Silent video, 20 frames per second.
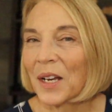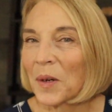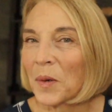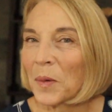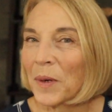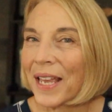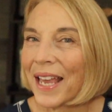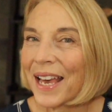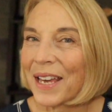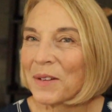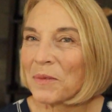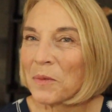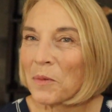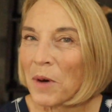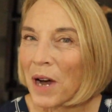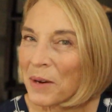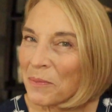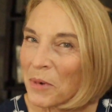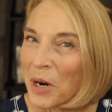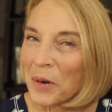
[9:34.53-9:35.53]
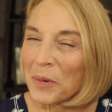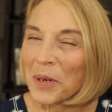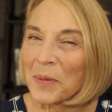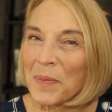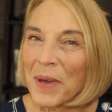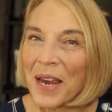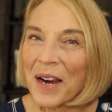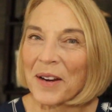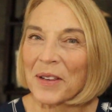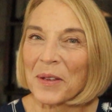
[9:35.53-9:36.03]
We had one more
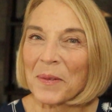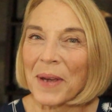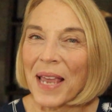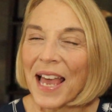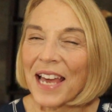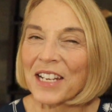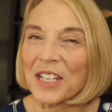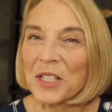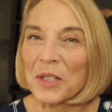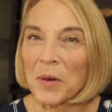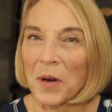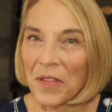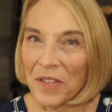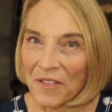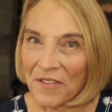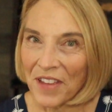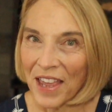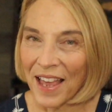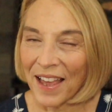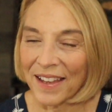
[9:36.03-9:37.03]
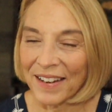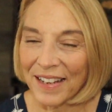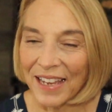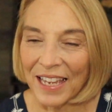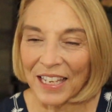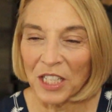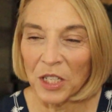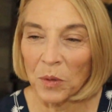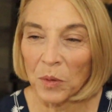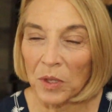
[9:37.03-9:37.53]
repair that we had to do on the van,
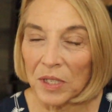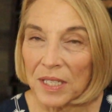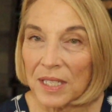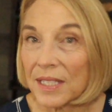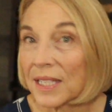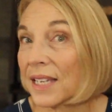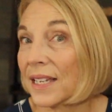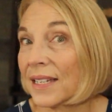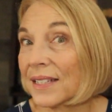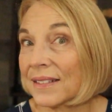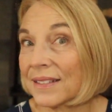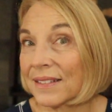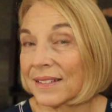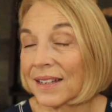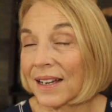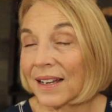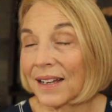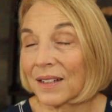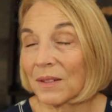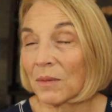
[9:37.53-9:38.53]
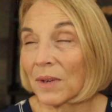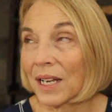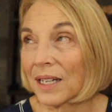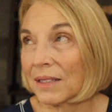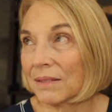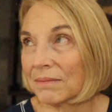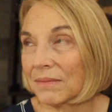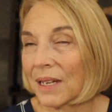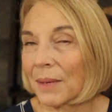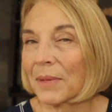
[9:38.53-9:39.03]
and you will see it,
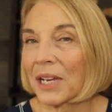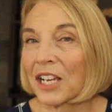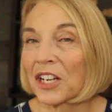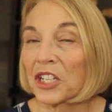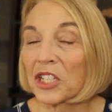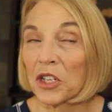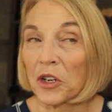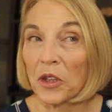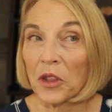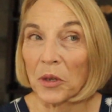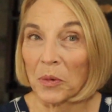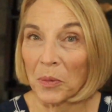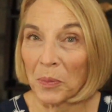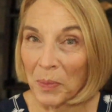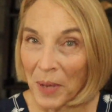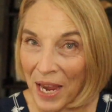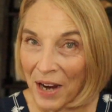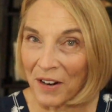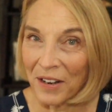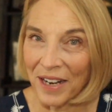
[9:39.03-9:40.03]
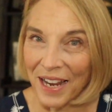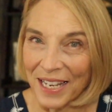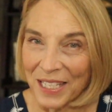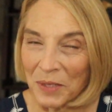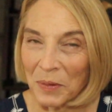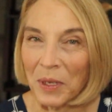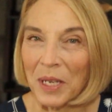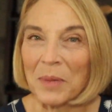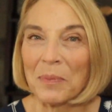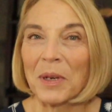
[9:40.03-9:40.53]
well, I'm not going to show you the repair
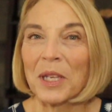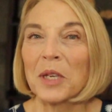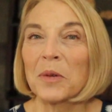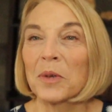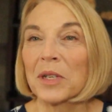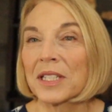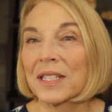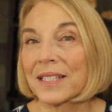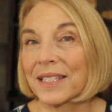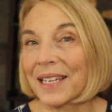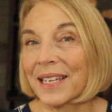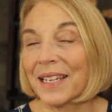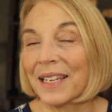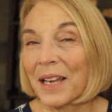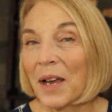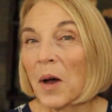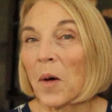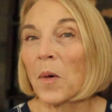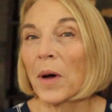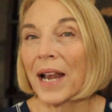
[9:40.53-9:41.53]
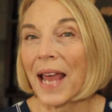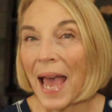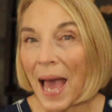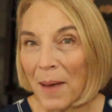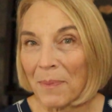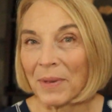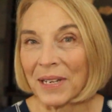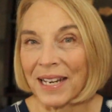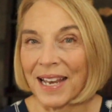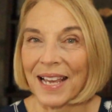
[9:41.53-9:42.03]
next week, but you will see what
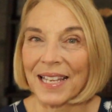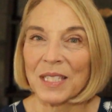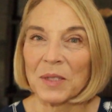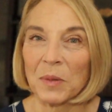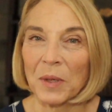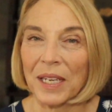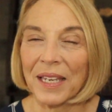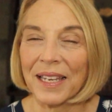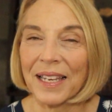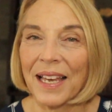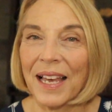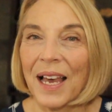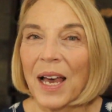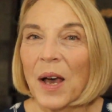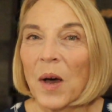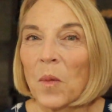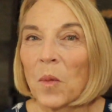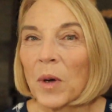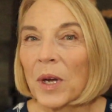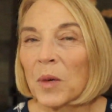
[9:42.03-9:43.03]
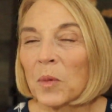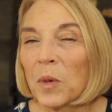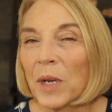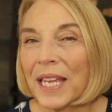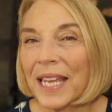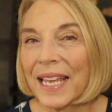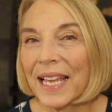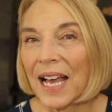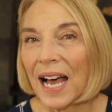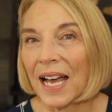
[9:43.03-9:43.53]
happened next week when
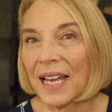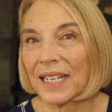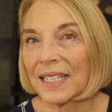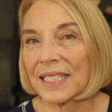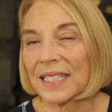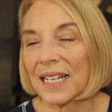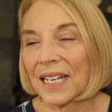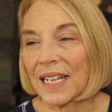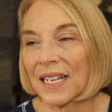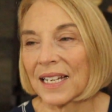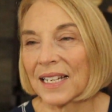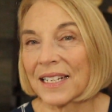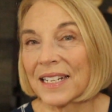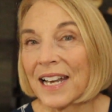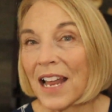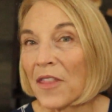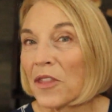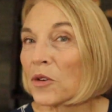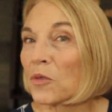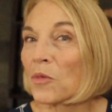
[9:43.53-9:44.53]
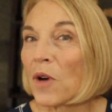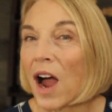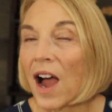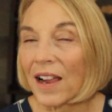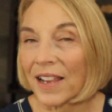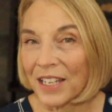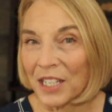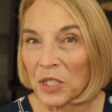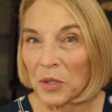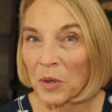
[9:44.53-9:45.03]
we got another
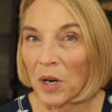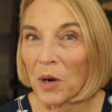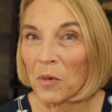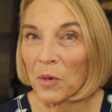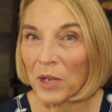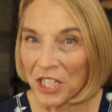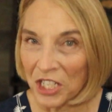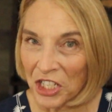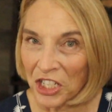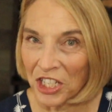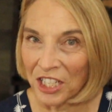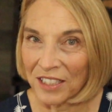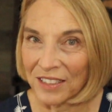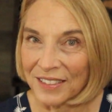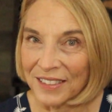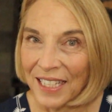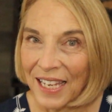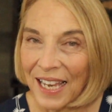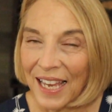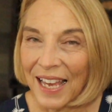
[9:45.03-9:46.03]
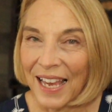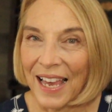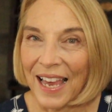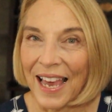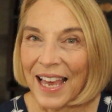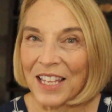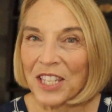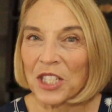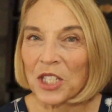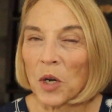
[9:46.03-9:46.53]
rock into our windshield.
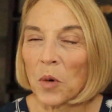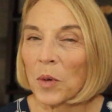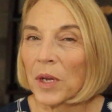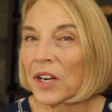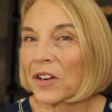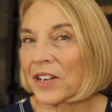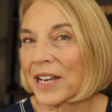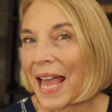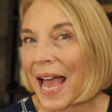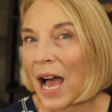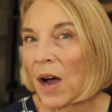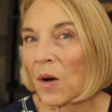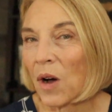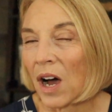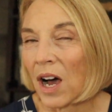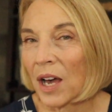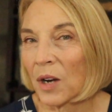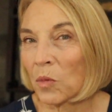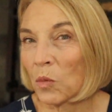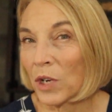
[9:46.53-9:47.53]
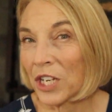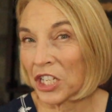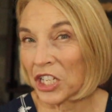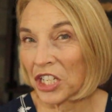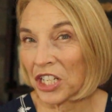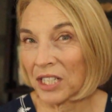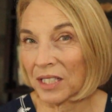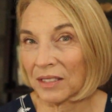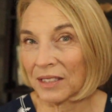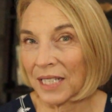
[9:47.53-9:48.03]
And so we are now on
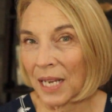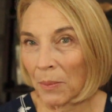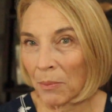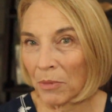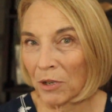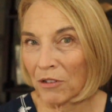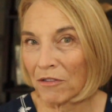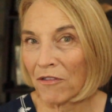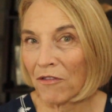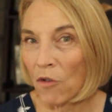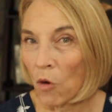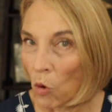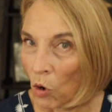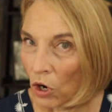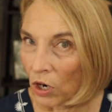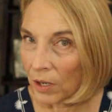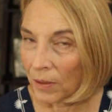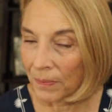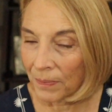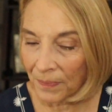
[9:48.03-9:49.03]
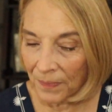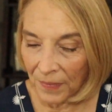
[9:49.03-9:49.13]
windshield number 4.